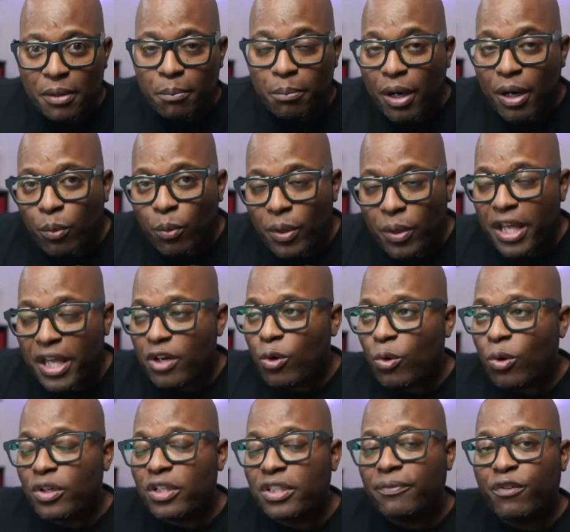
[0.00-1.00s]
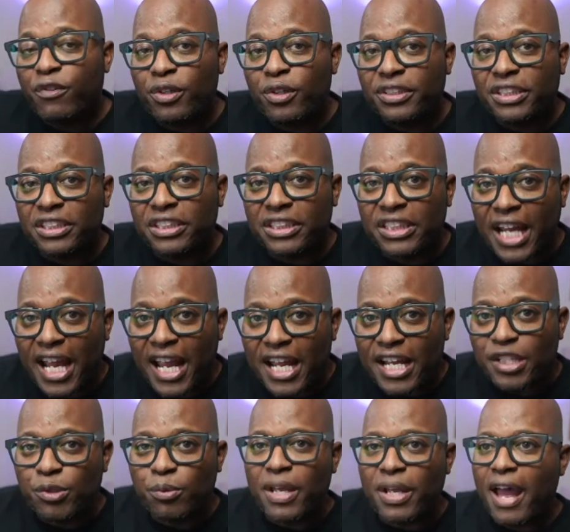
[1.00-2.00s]
but in order for it to
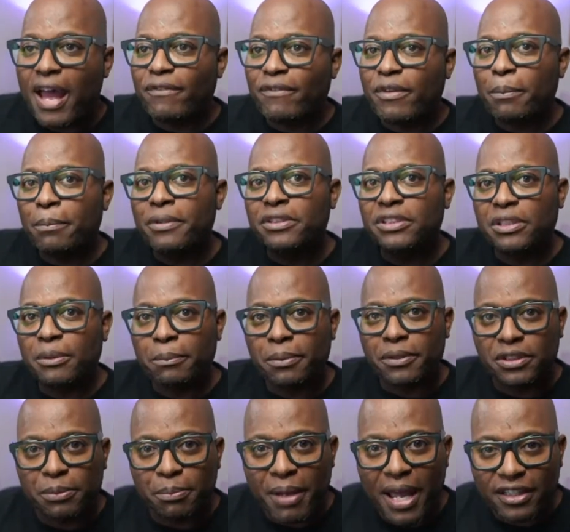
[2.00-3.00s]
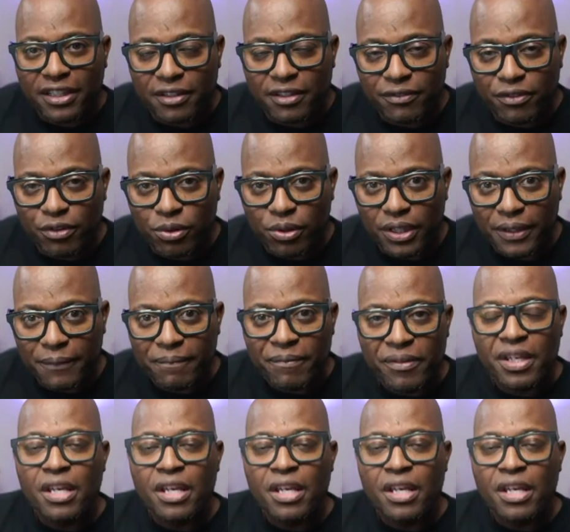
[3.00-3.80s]
change, we have to put some perspective on it.